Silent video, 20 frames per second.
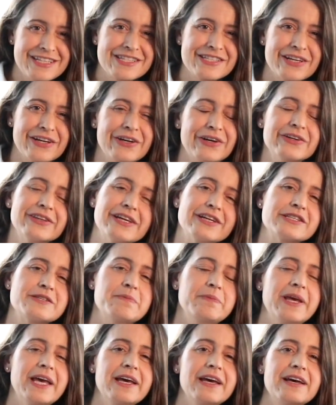So there's
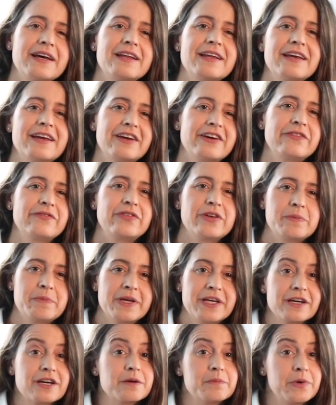male and
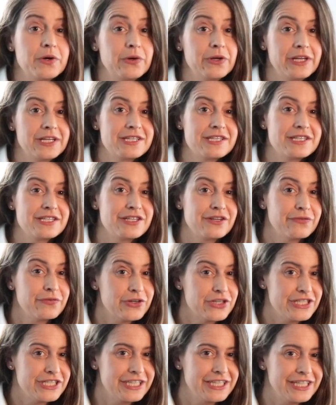female components to
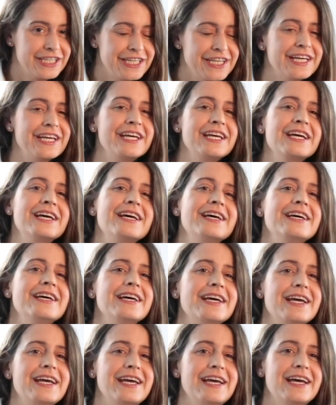fertility.
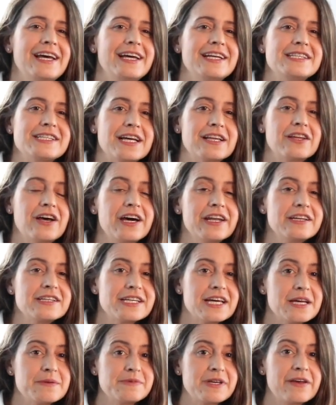And a lot of
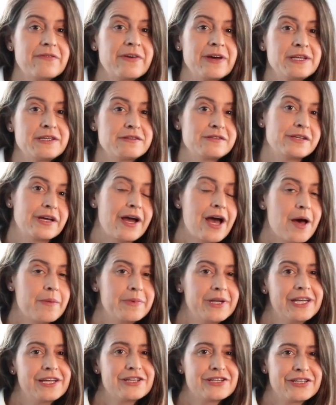times I find it's a
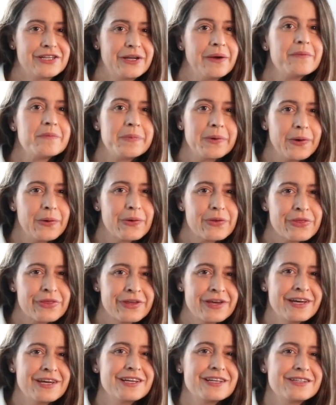combination of both.
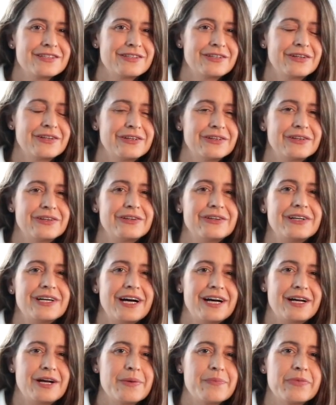So
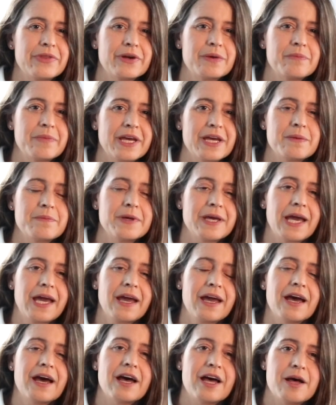um, there may
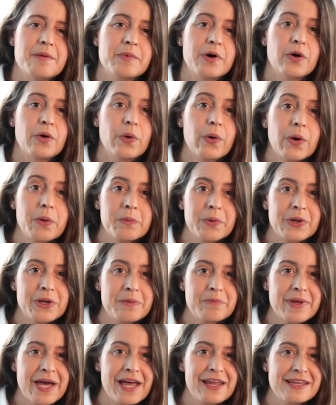be um, a hormone
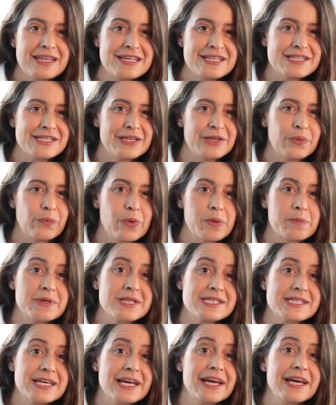imbalance on the
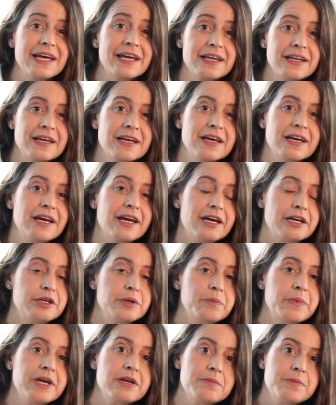women's side.
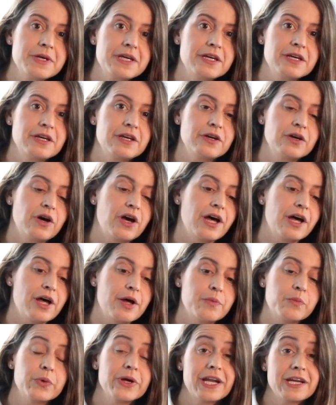And maybe
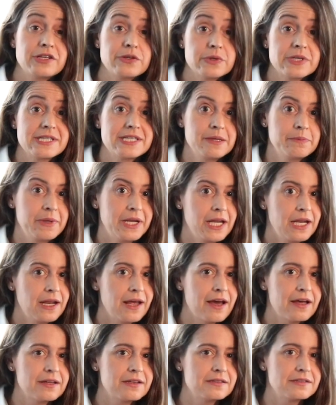um, when I do a semen
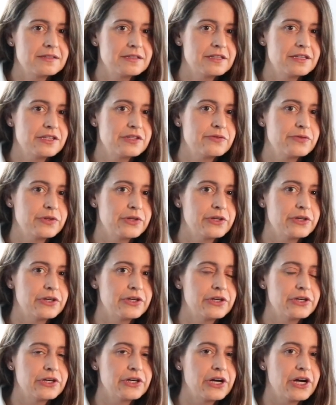analysis
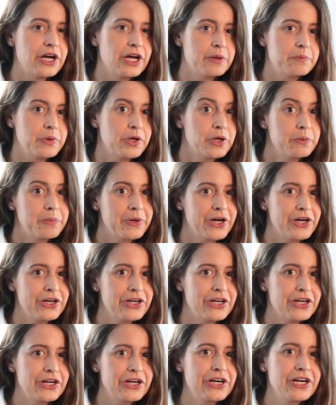for um, her
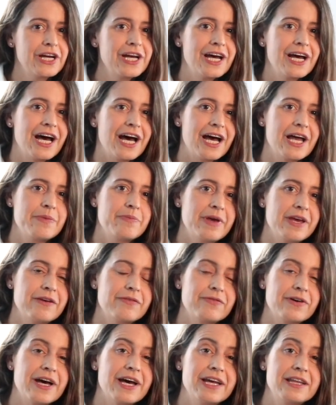partner, I may
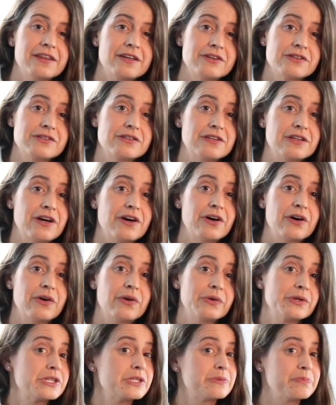find there's
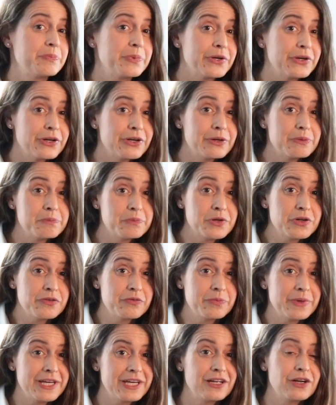low sperm
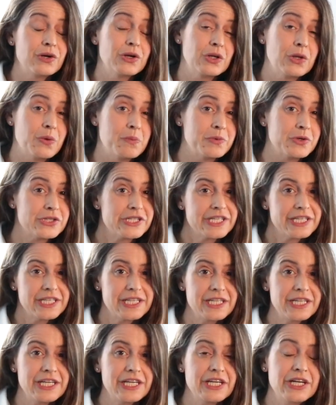movement or low
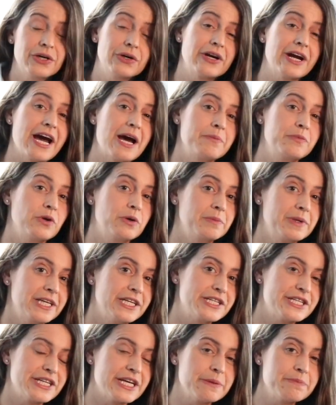motility or
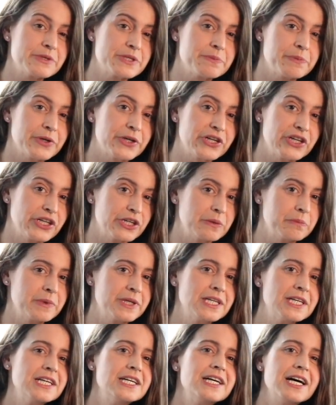abnormally shaped sperm,
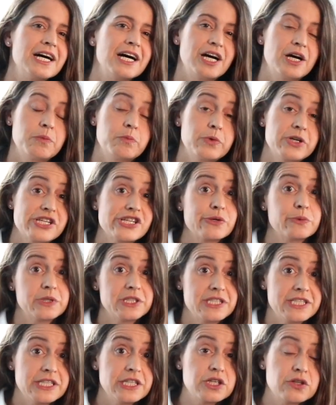um, which
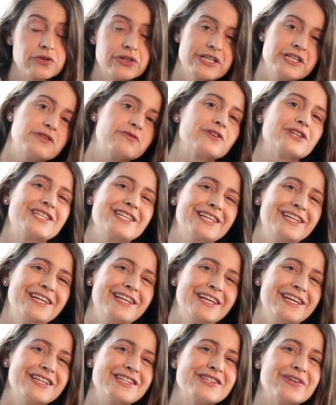will decrease
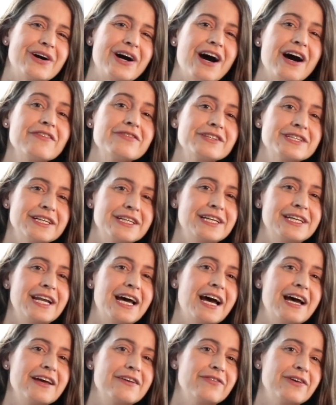fertility. So often
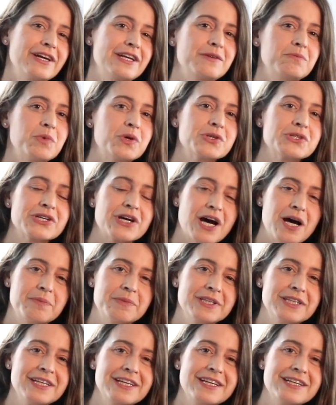I find most
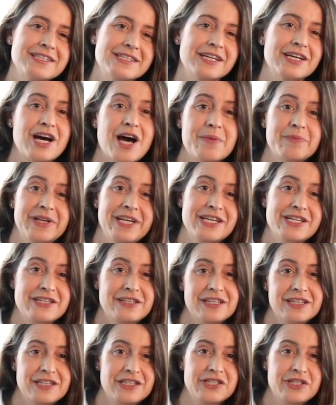commonly it's a
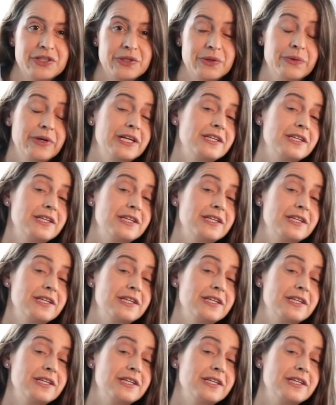combination of the two.